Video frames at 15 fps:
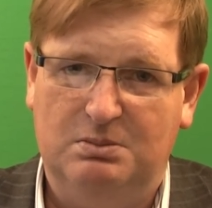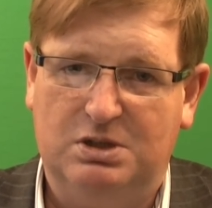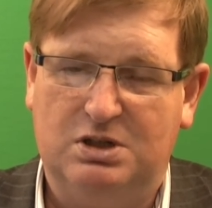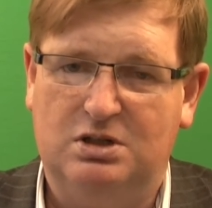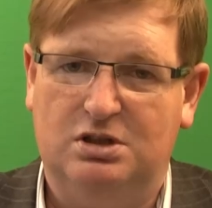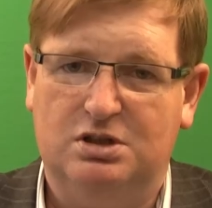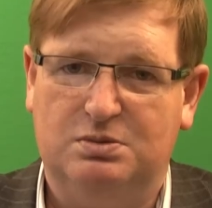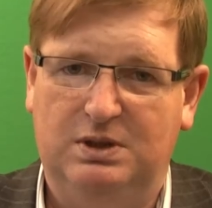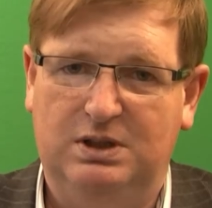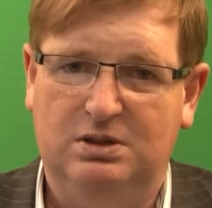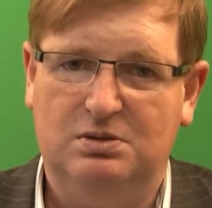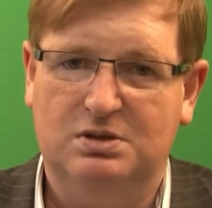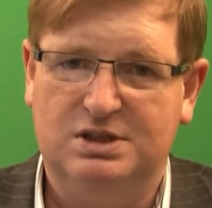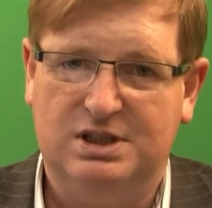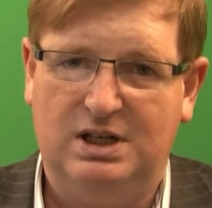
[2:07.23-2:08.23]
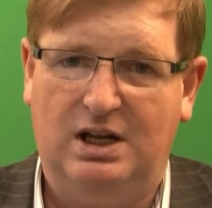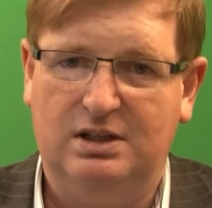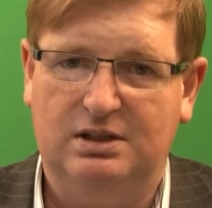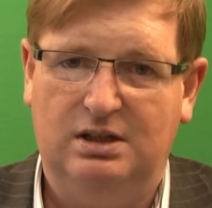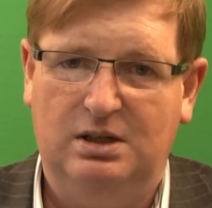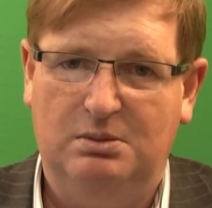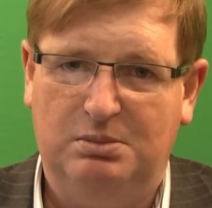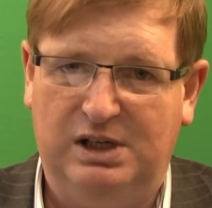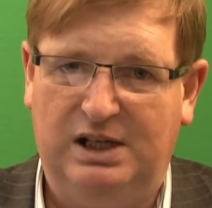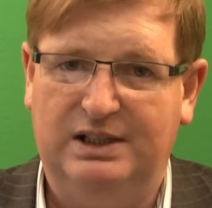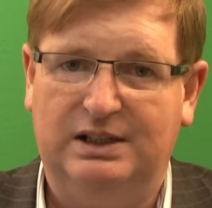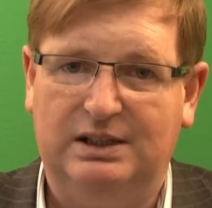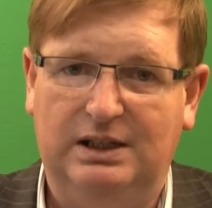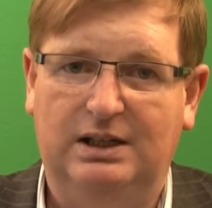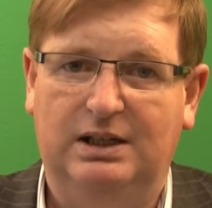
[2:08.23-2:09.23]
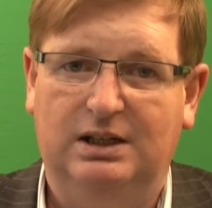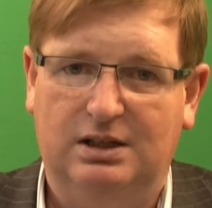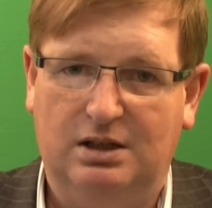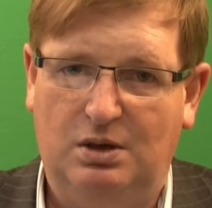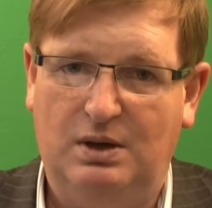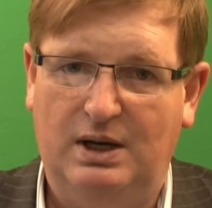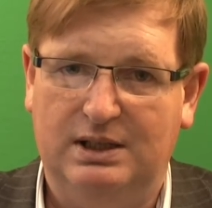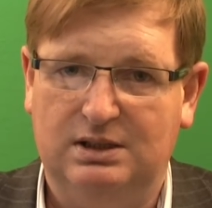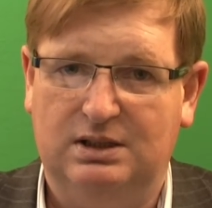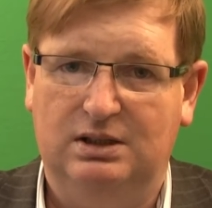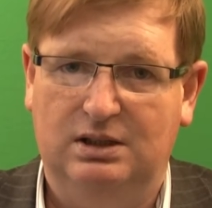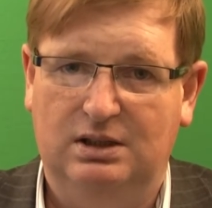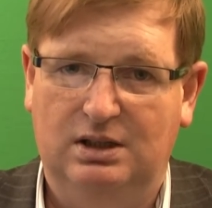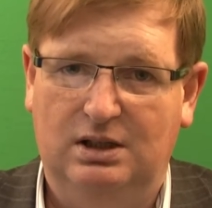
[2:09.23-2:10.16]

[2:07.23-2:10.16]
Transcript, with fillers: because we don't stand politically correct.